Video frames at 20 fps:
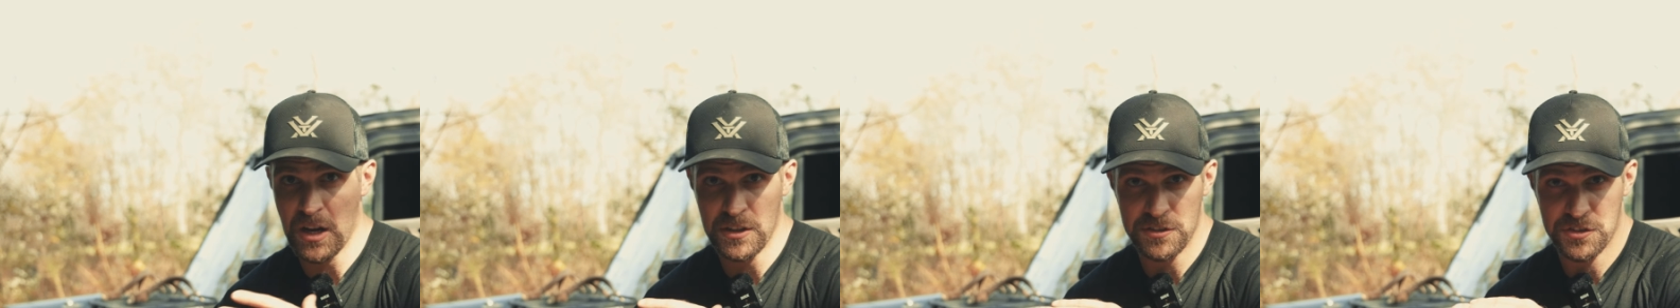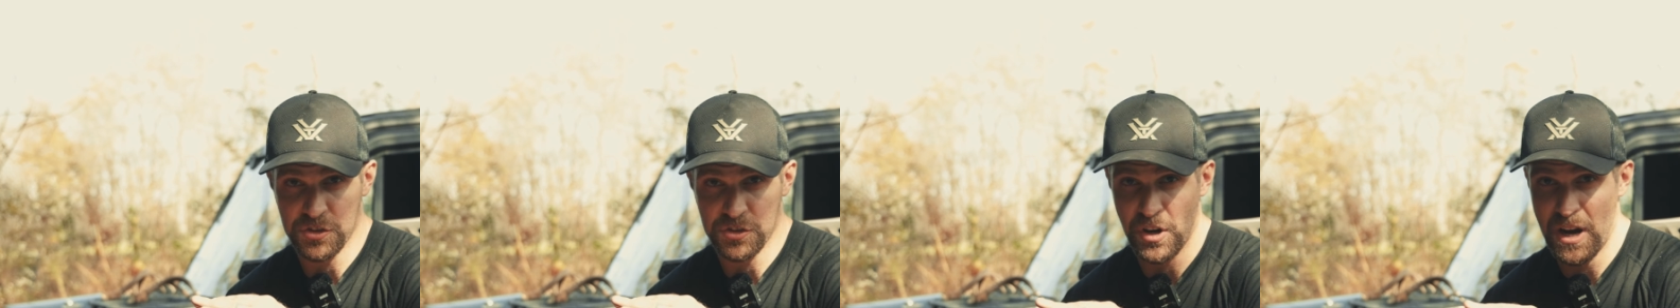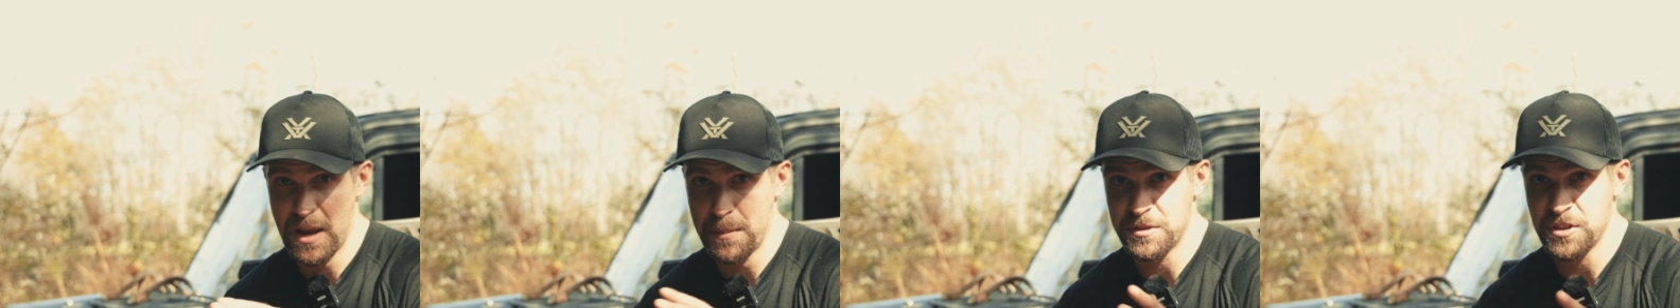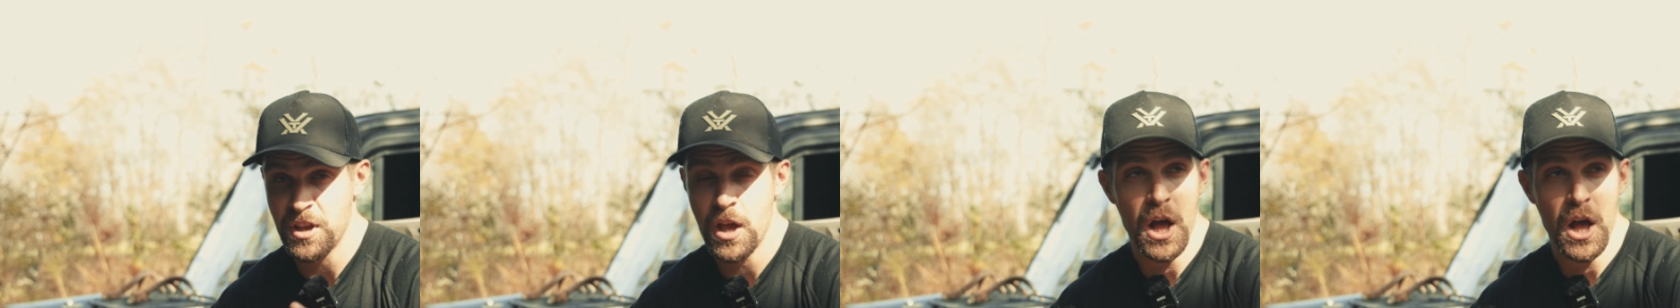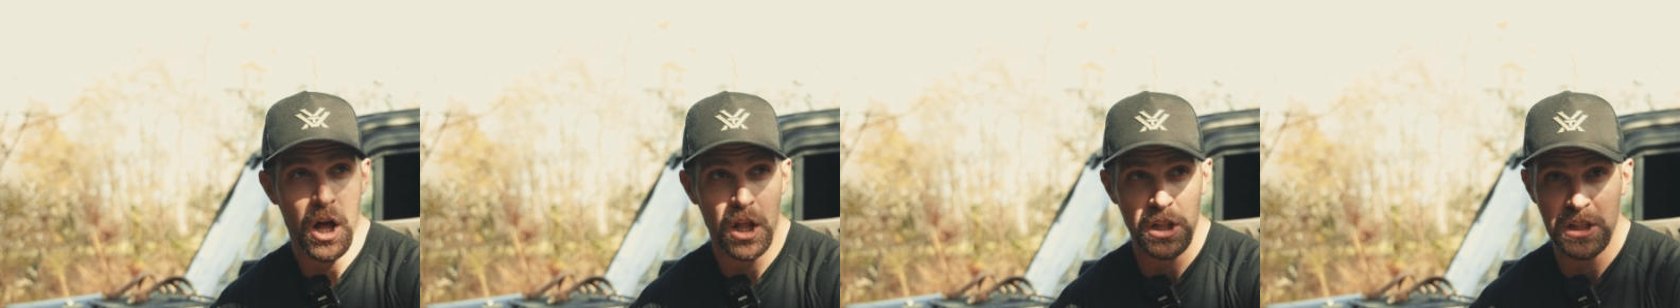on scrapes
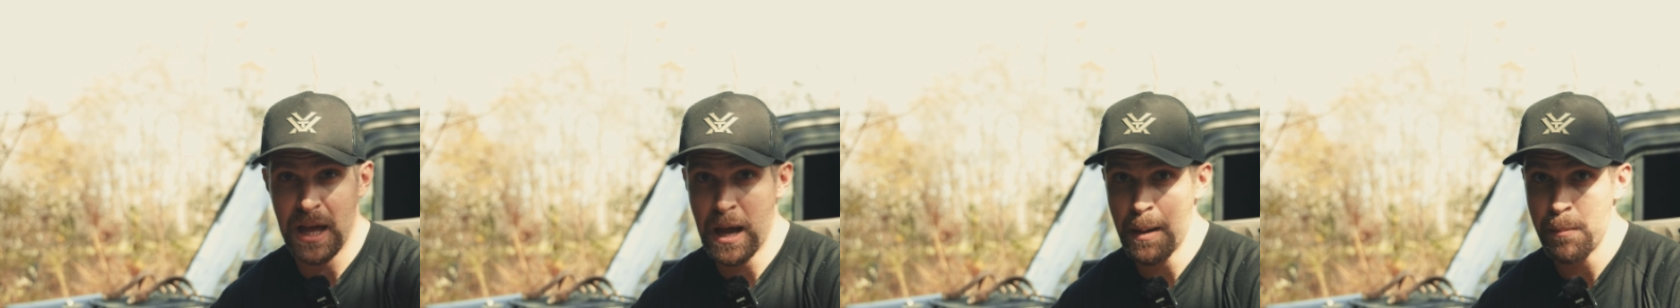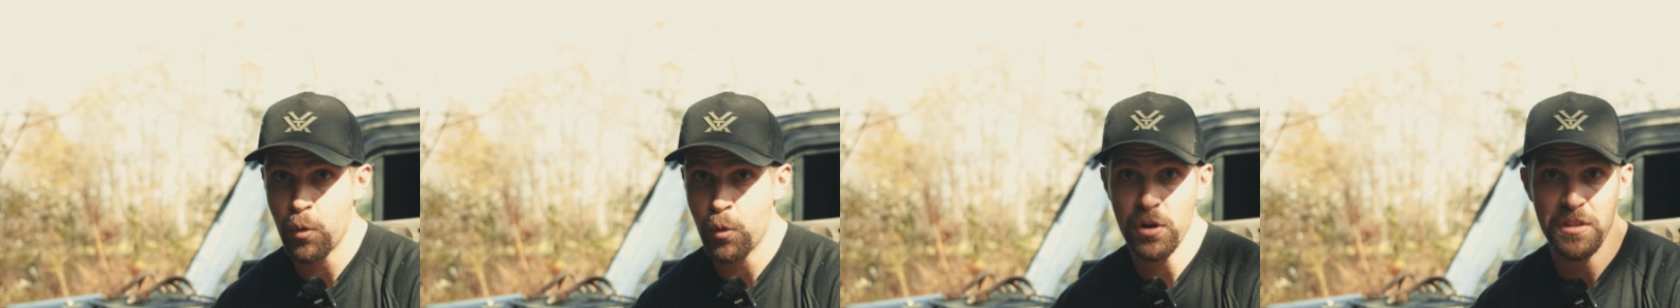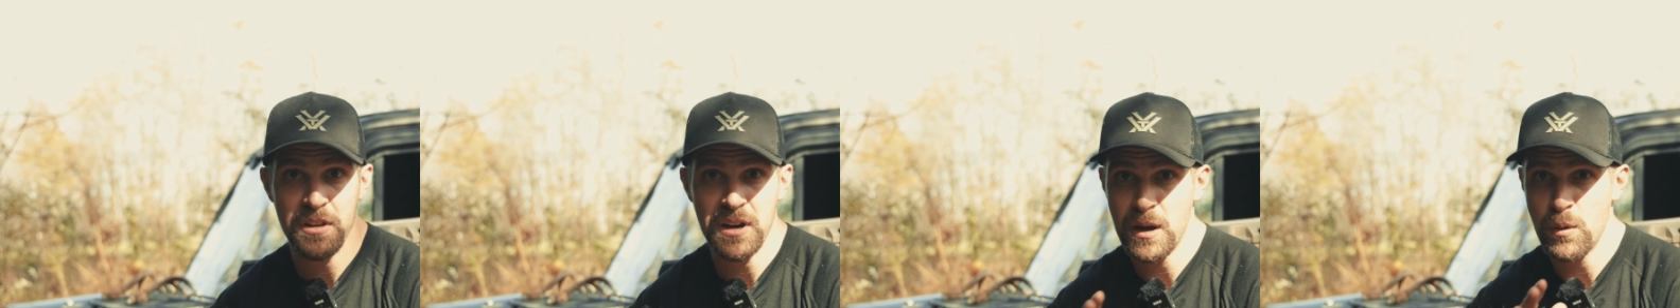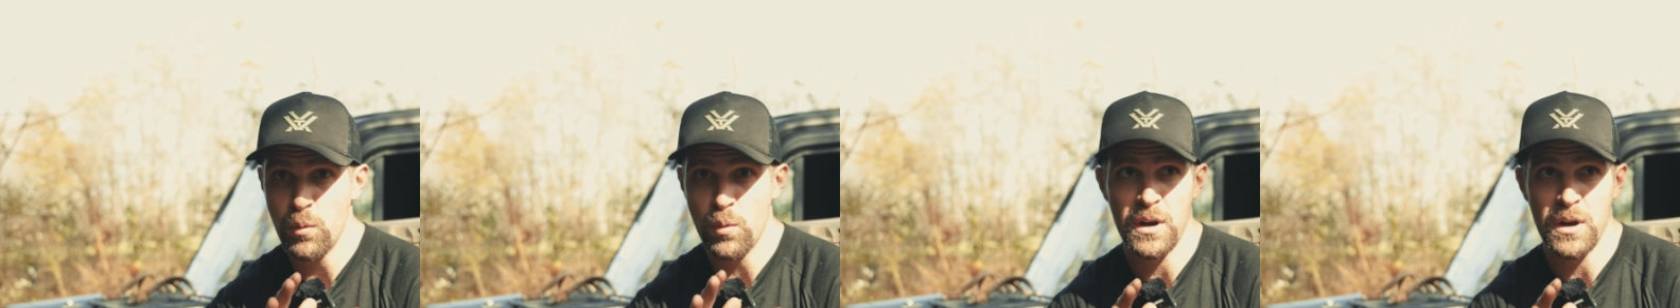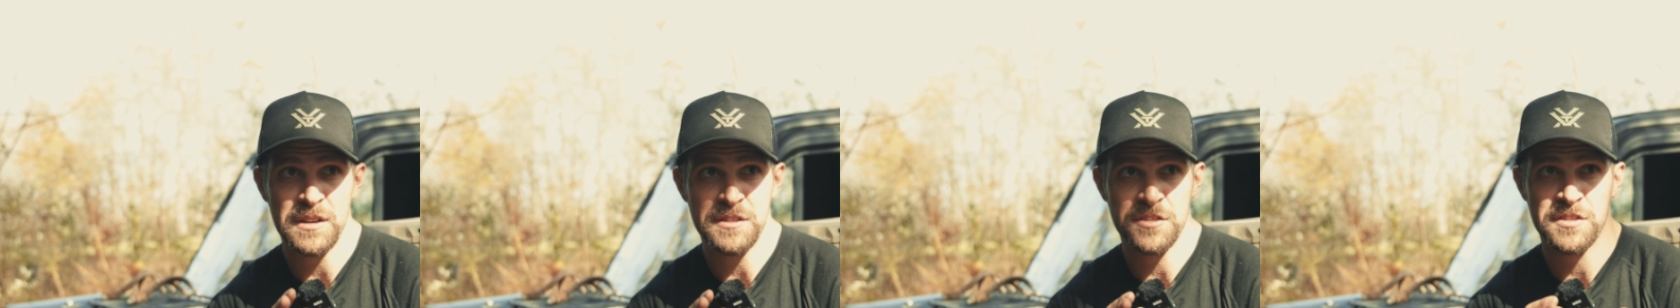a lot more than I
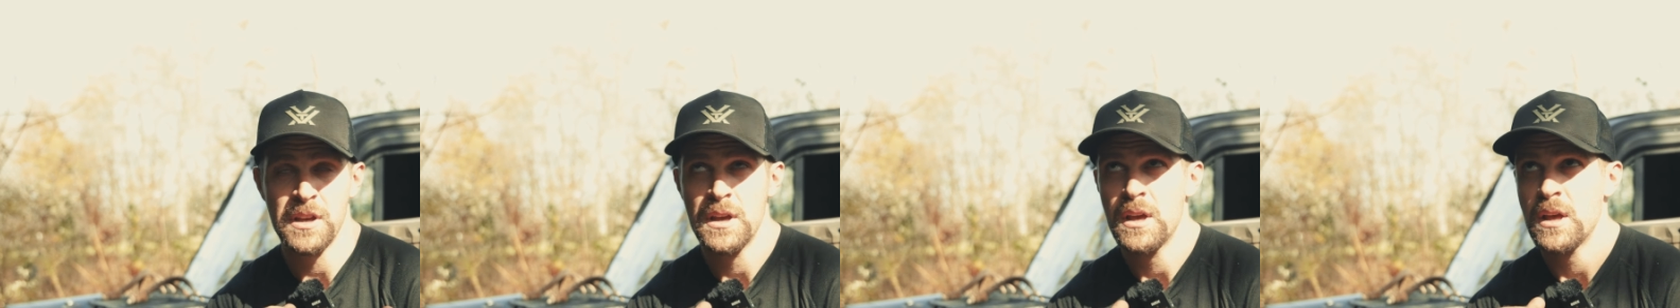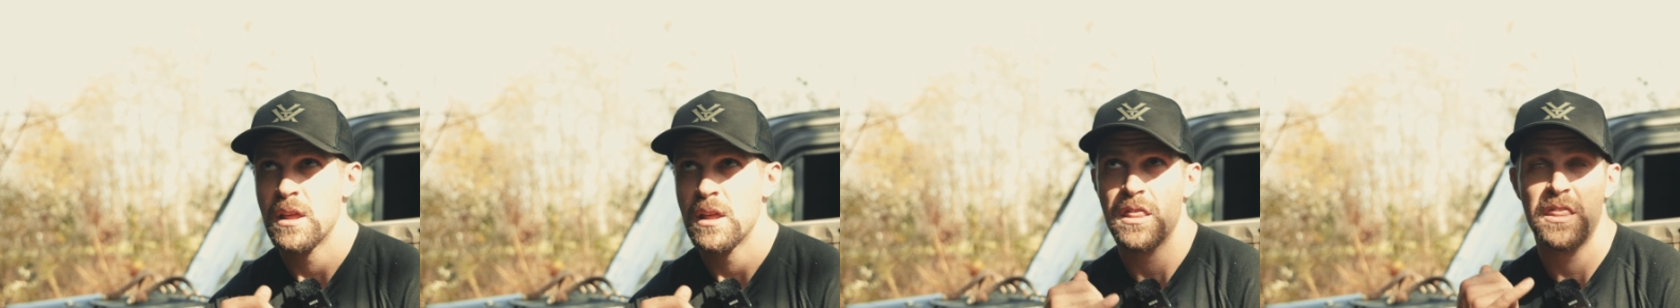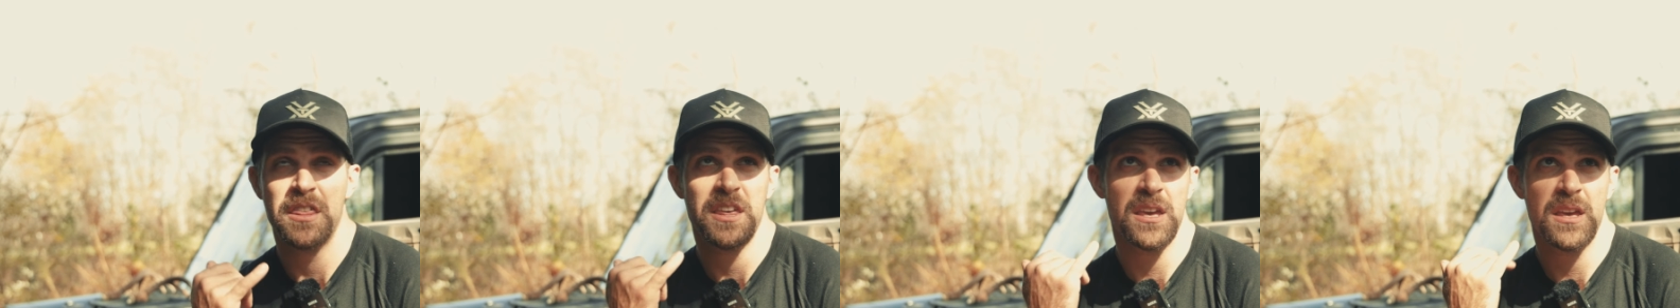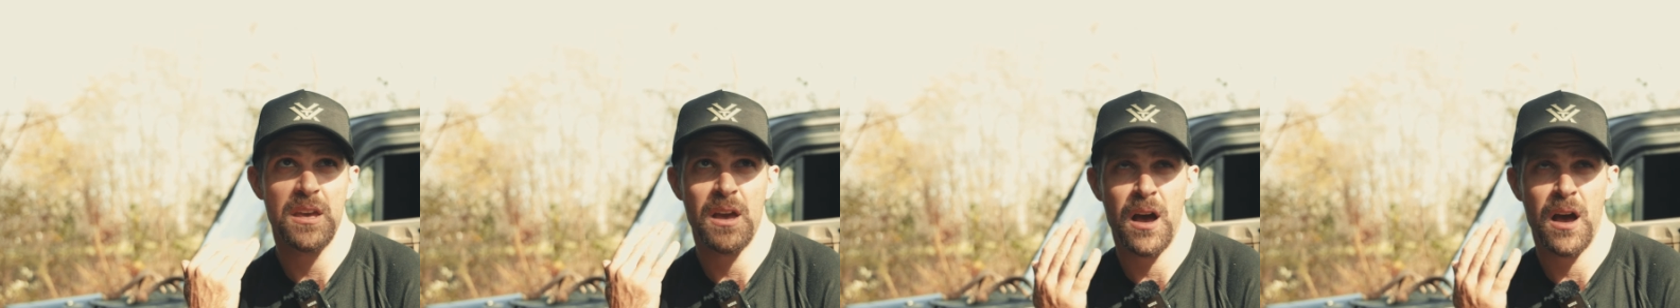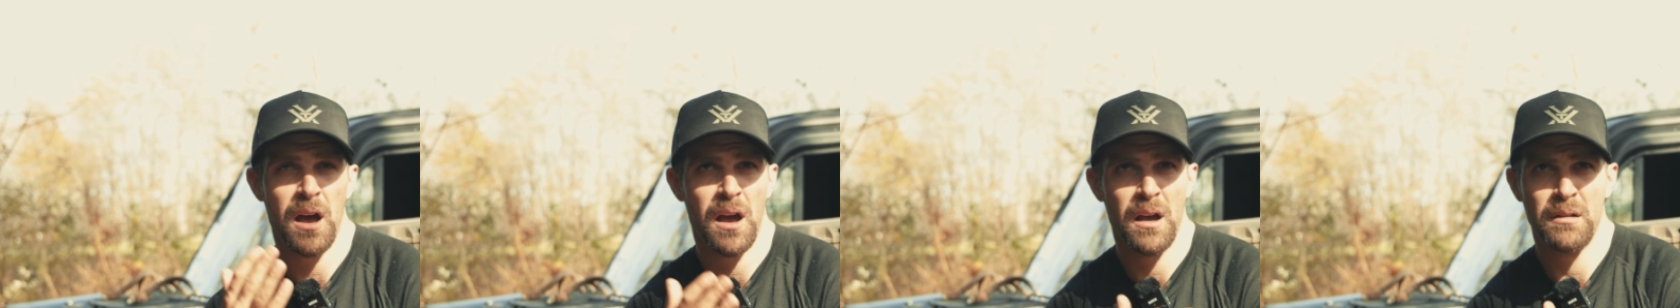was
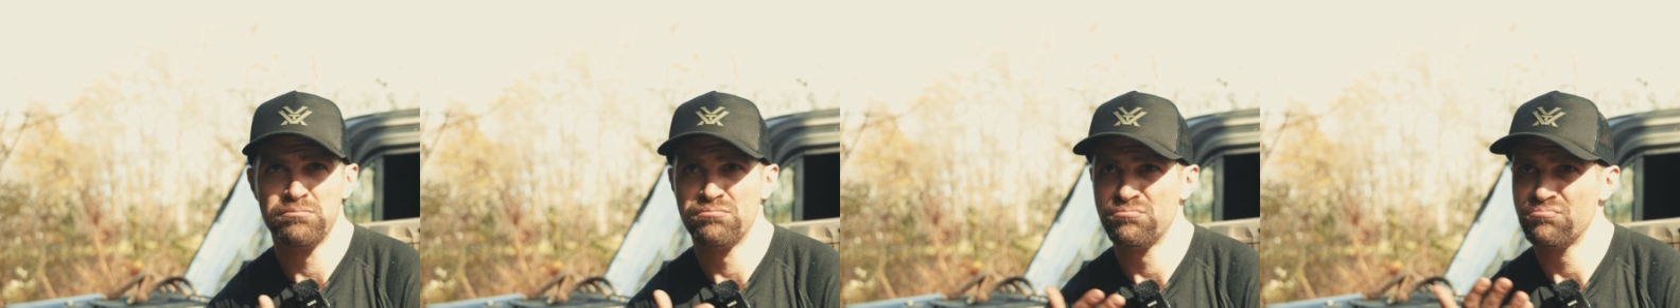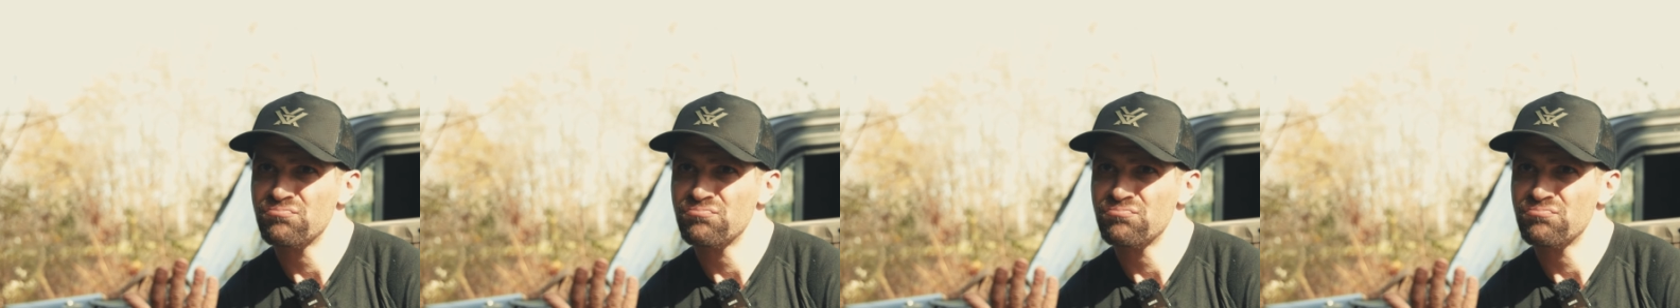the uh,